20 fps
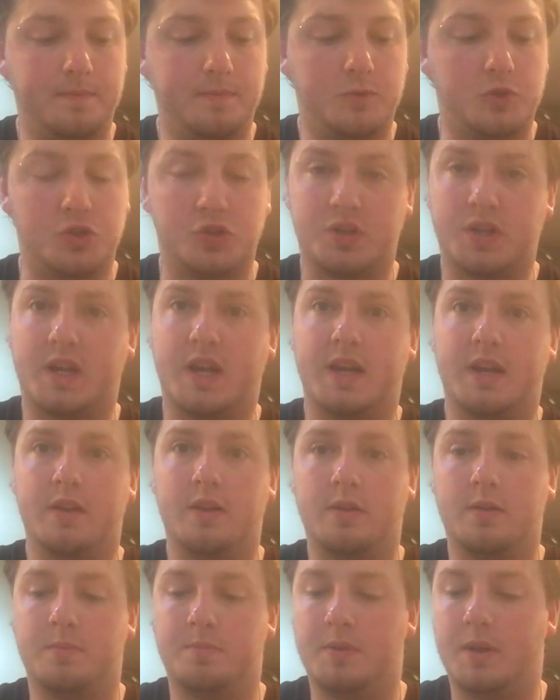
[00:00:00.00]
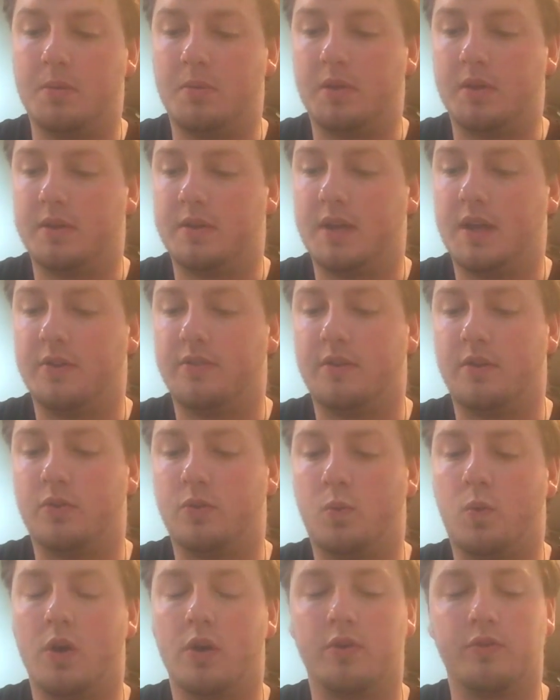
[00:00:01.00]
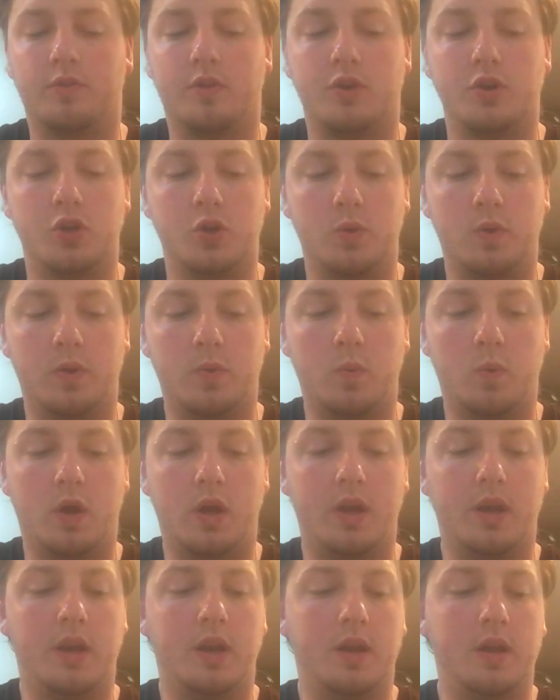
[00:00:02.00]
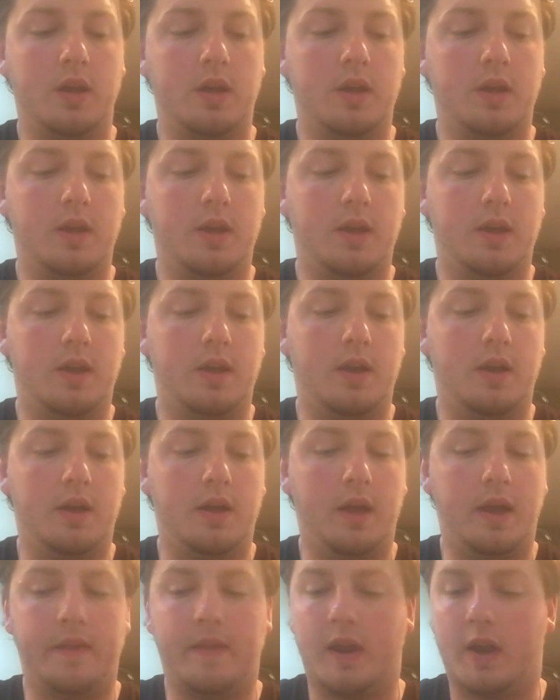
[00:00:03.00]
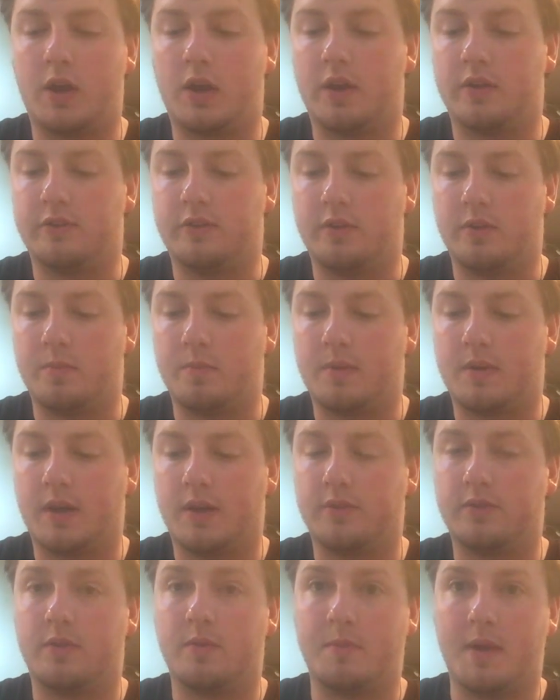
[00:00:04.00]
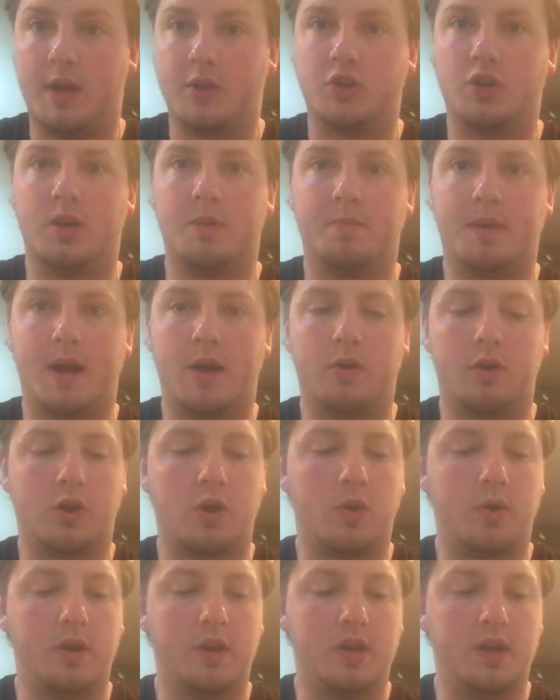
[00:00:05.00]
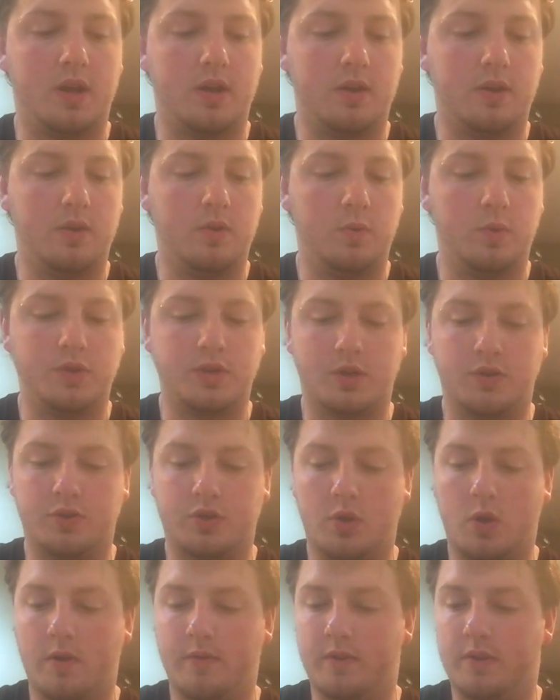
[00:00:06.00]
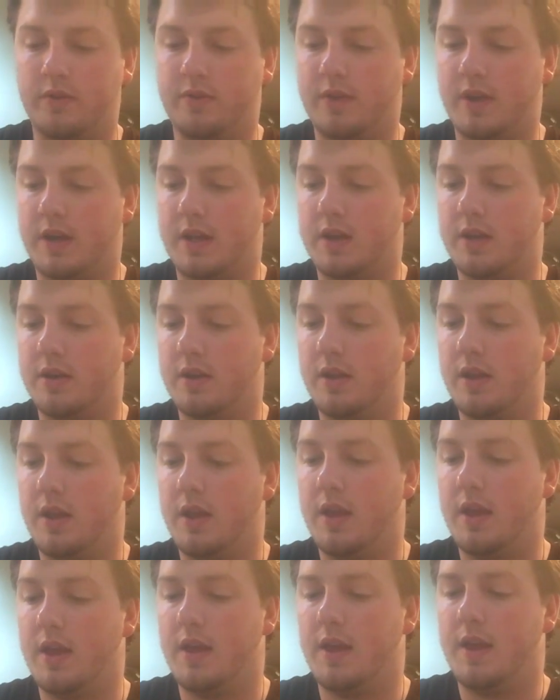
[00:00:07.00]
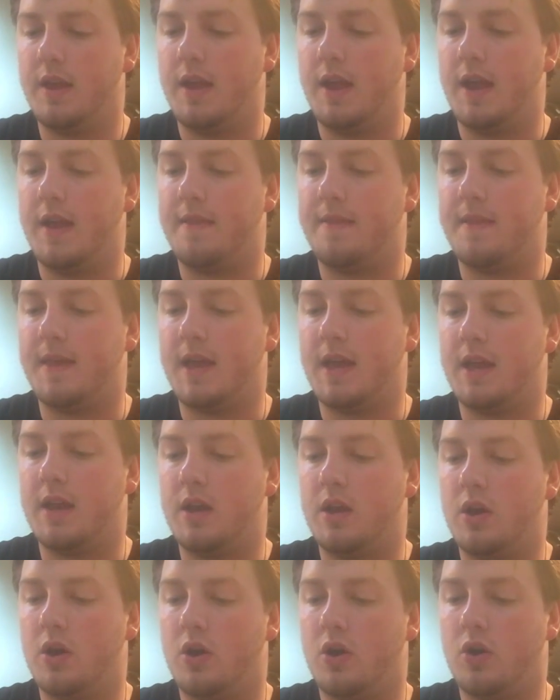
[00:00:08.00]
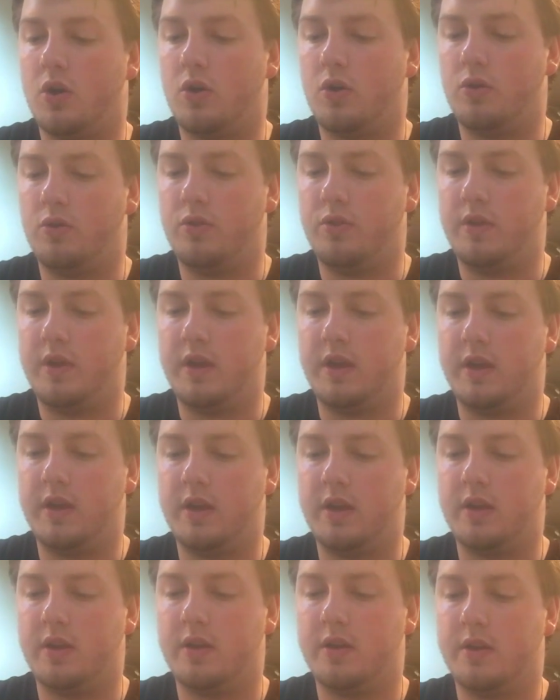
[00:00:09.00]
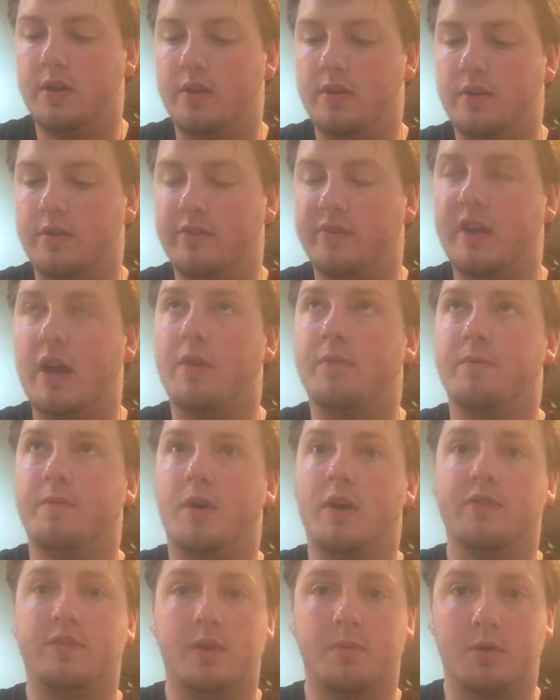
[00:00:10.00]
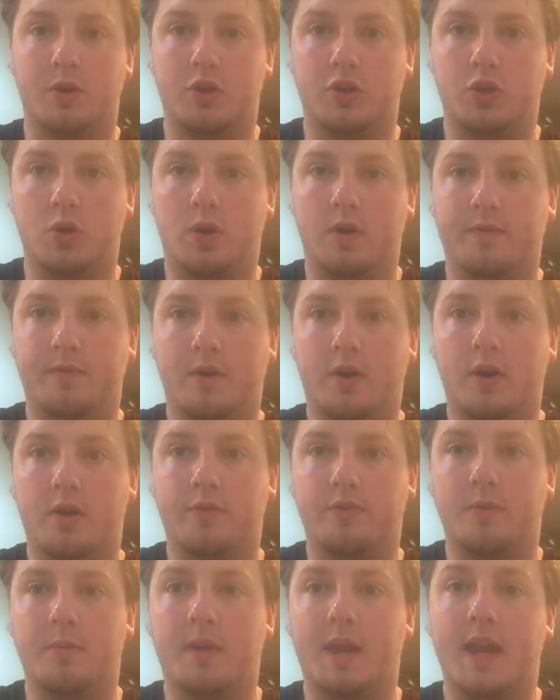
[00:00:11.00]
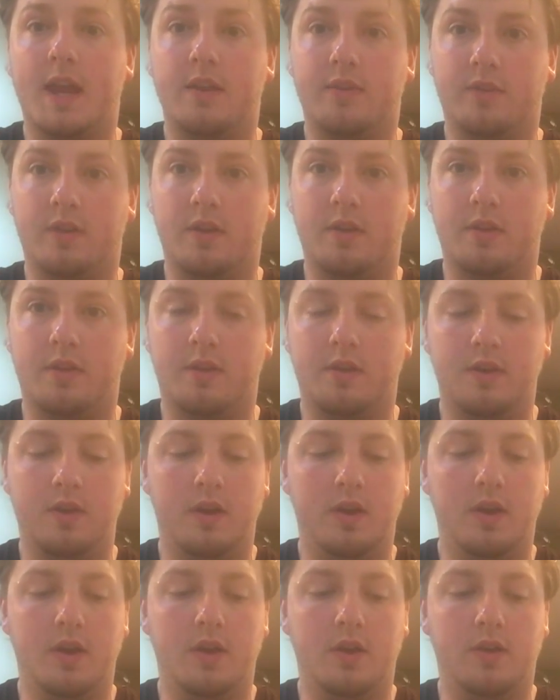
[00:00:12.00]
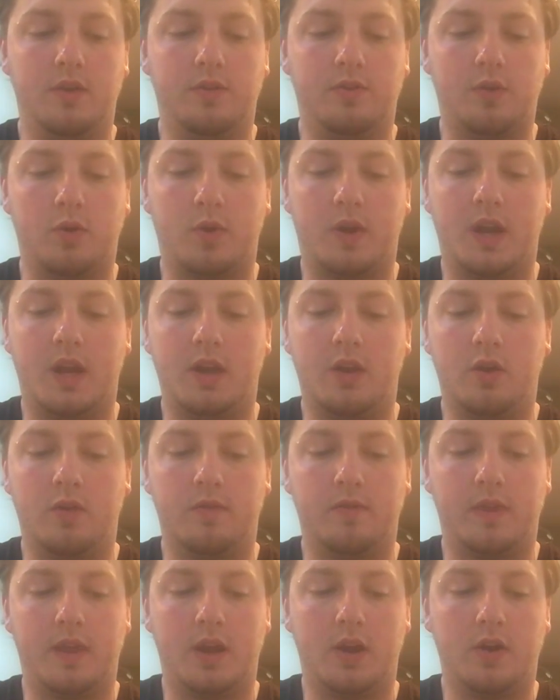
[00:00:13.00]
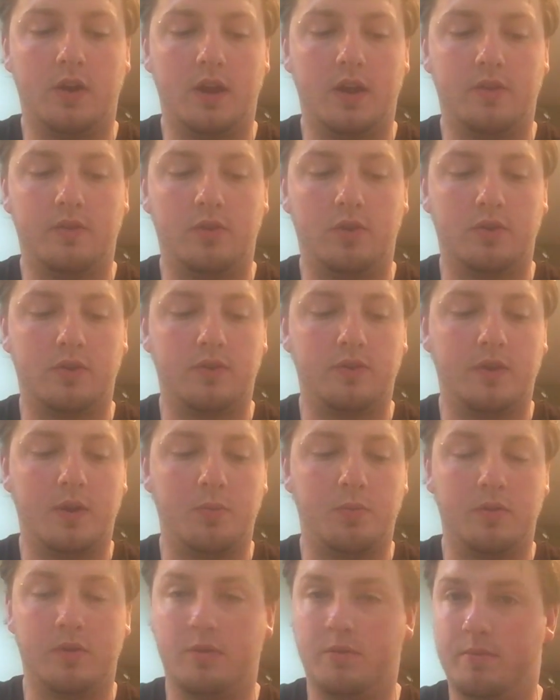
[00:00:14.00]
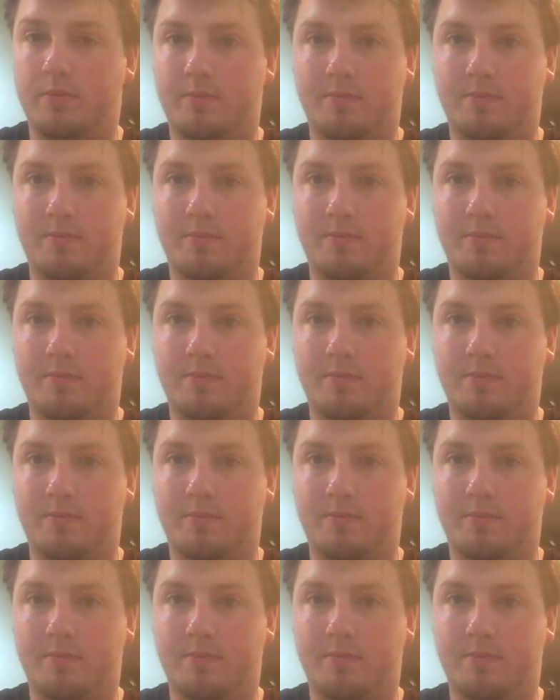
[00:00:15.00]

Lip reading: just to kind of be able to test out the waters on doing one. And then I got some custom etching and powder coating done, which I'll show off in a second. And then all the sound fonts that I'm going to show off are from CF8. So Keenan over there has hooked us up with